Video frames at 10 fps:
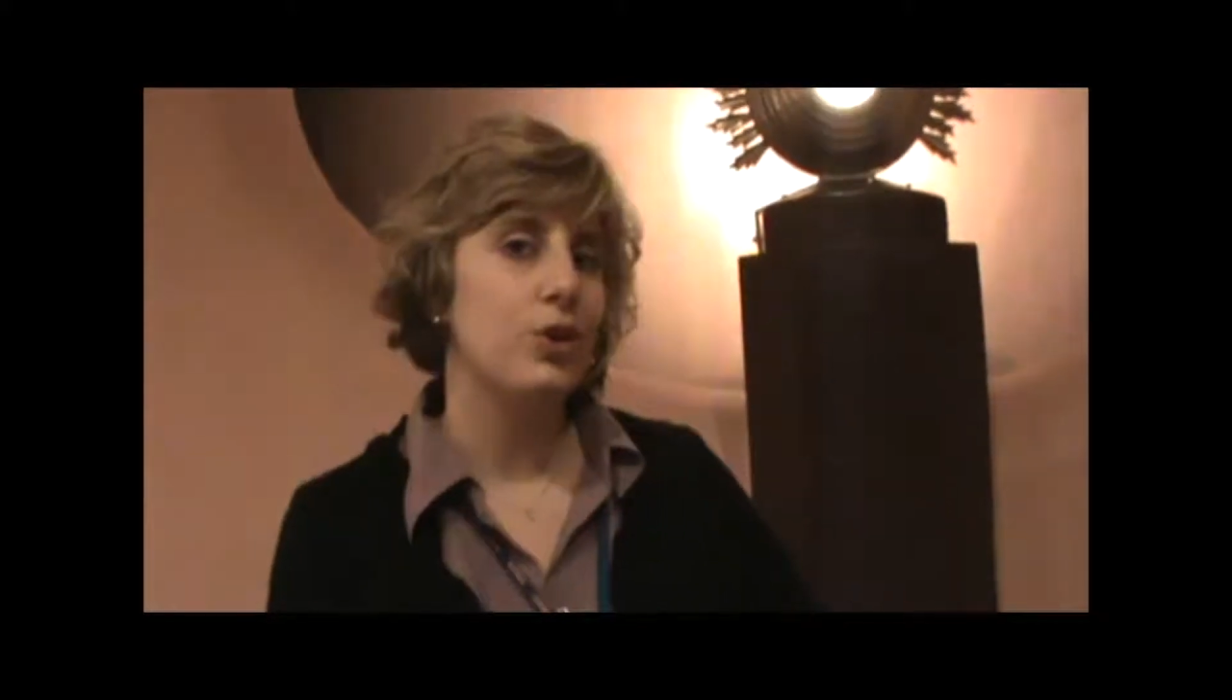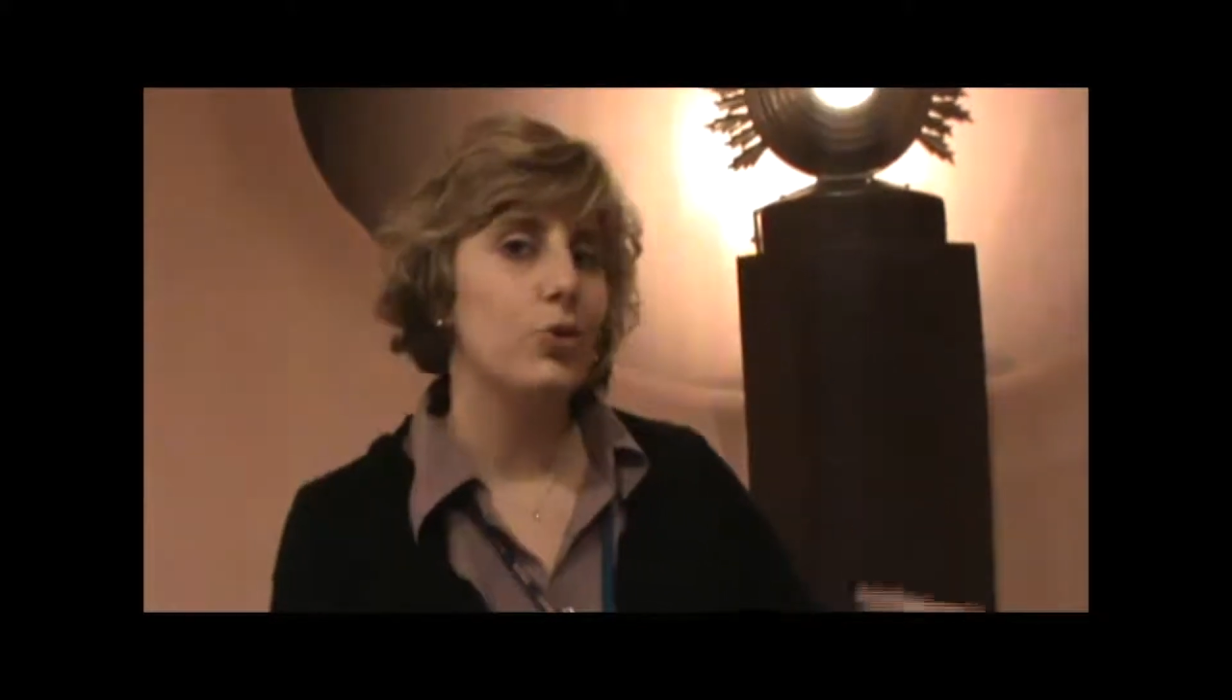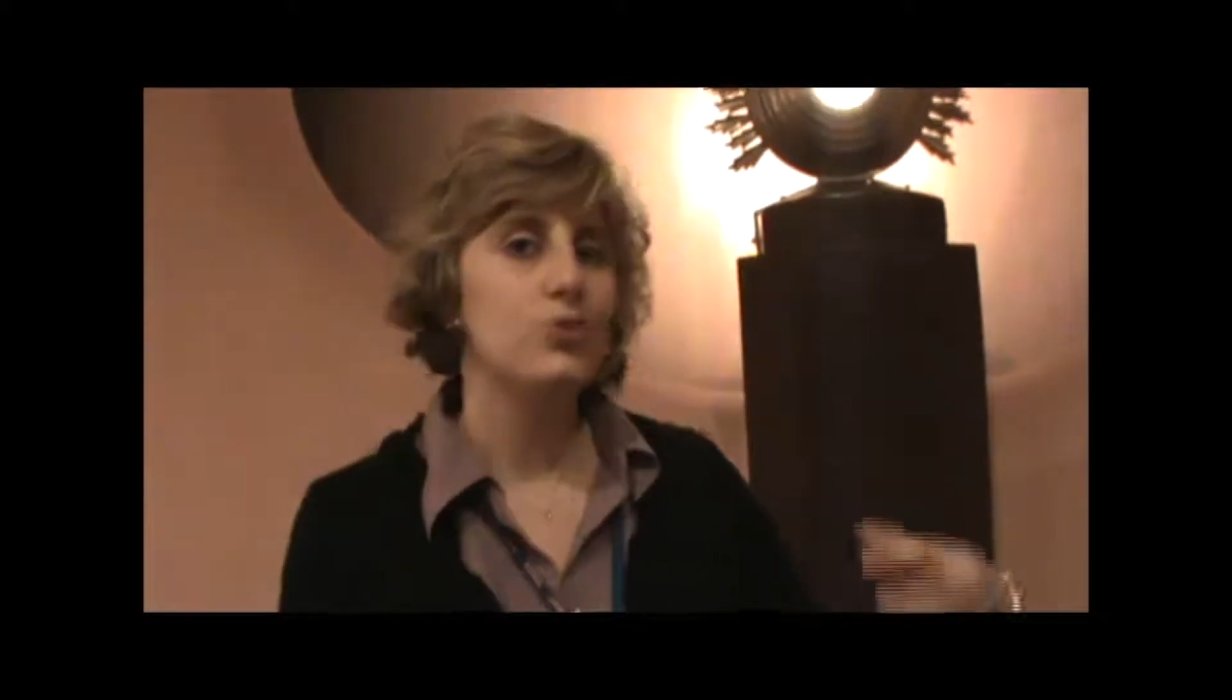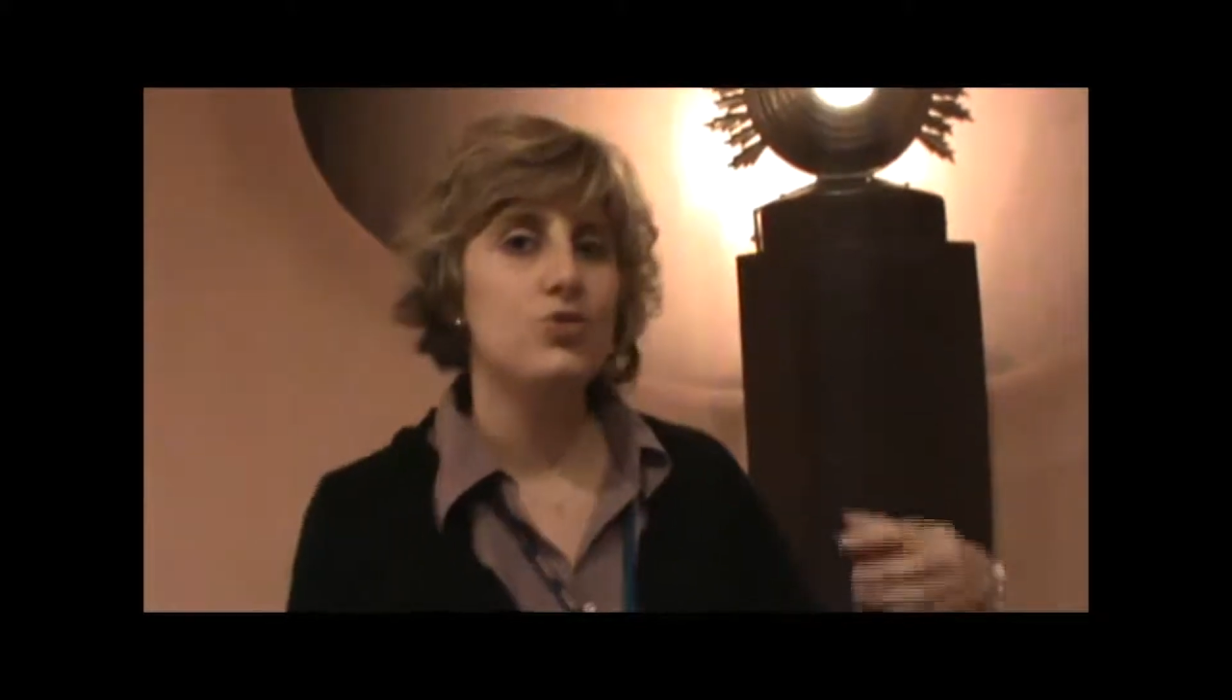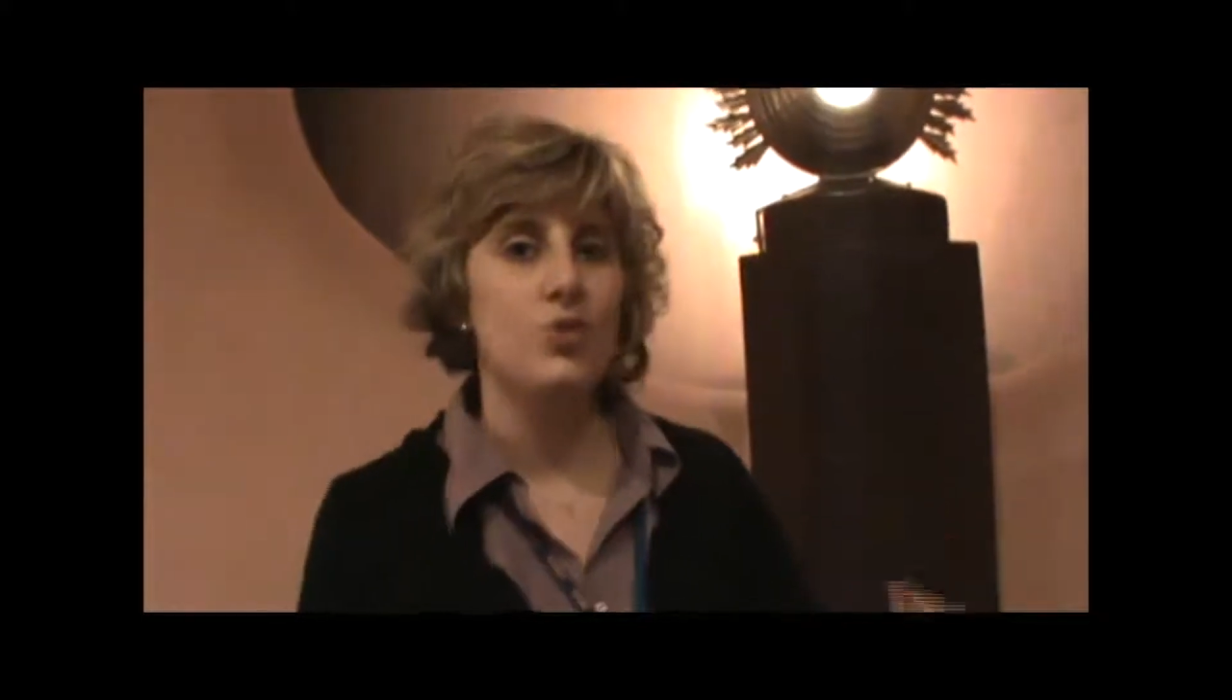
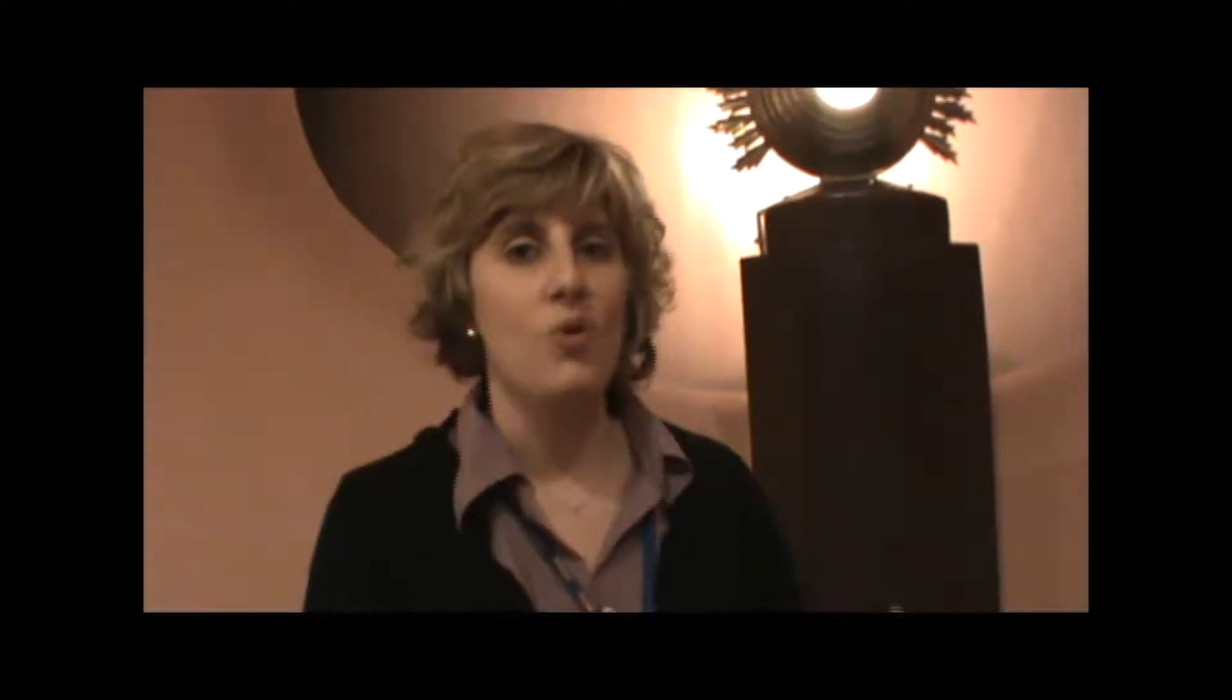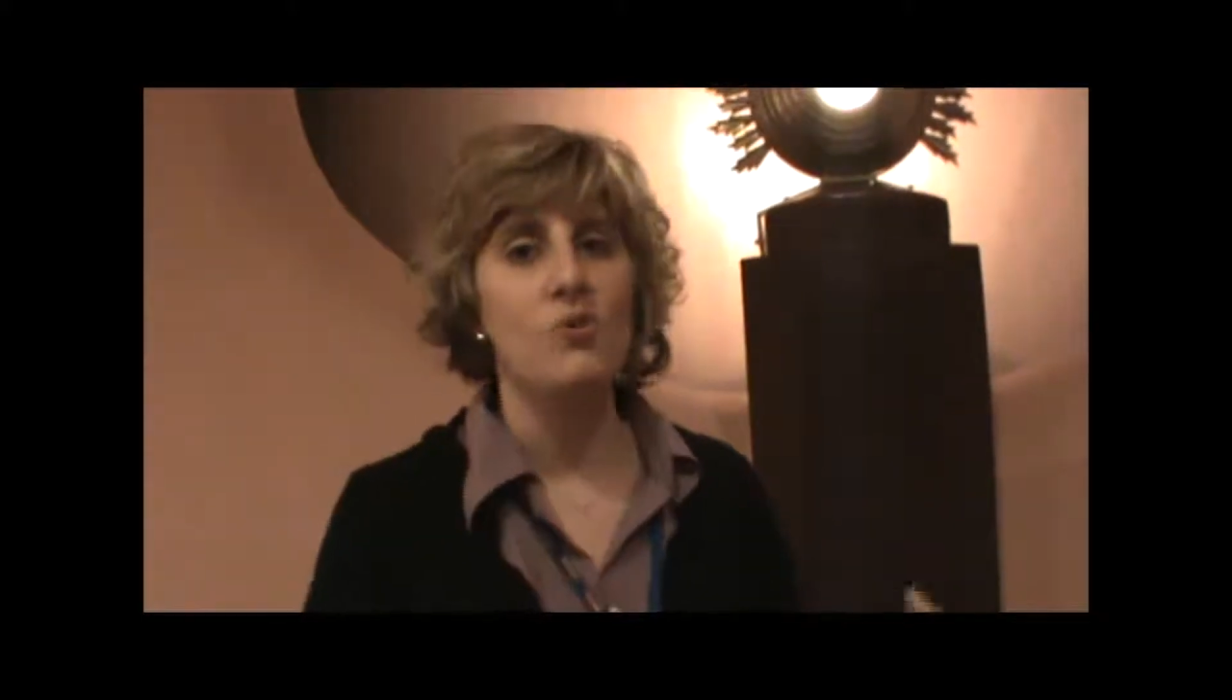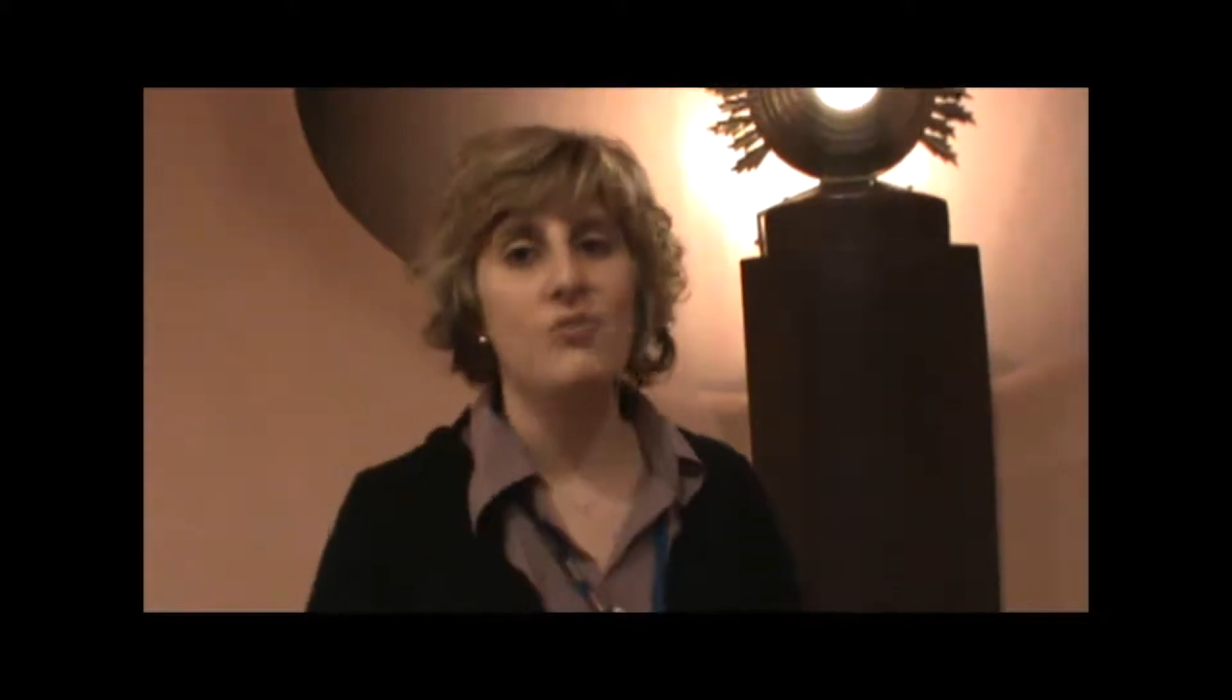girls don't